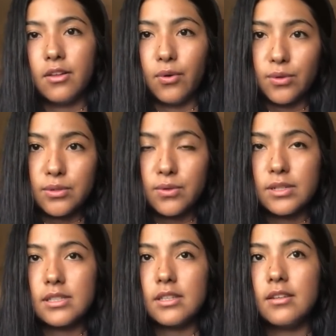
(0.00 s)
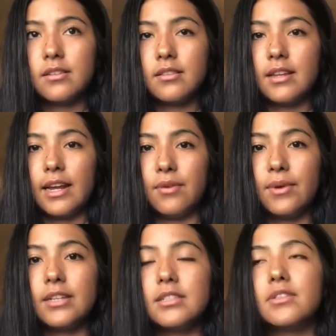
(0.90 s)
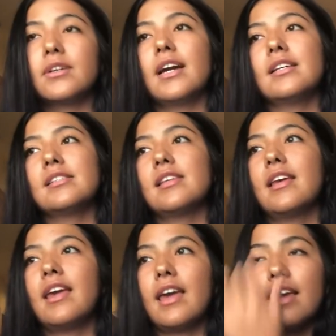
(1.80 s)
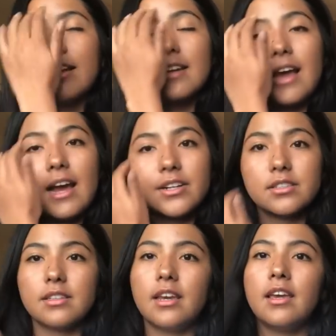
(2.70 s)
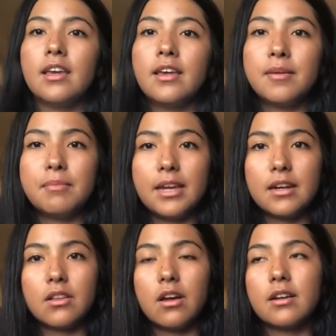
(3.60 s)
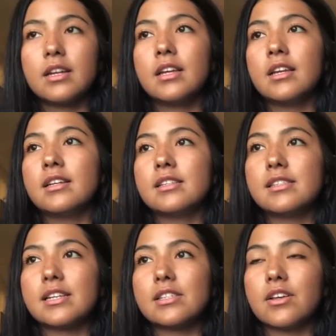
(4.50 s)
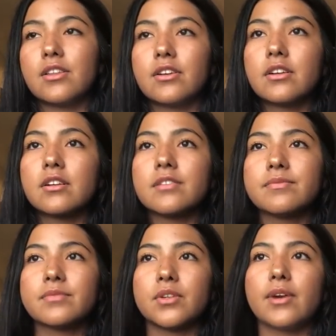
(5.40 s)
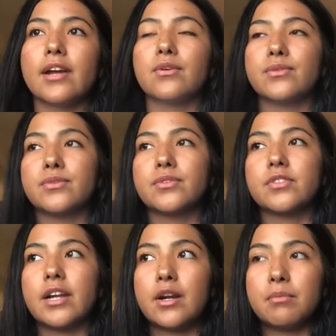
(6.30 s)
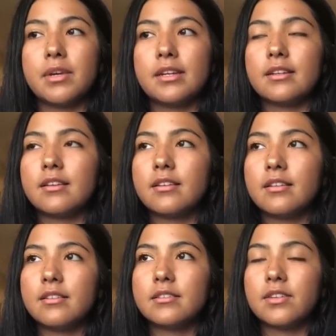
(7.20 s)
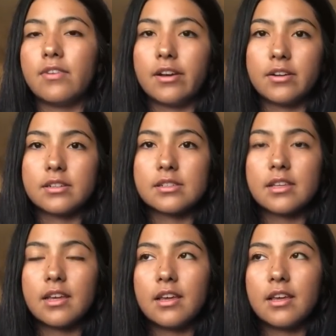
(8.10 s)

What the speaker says: old course that I read to you guys. And actually, me and along six other grad holdover airmen defenders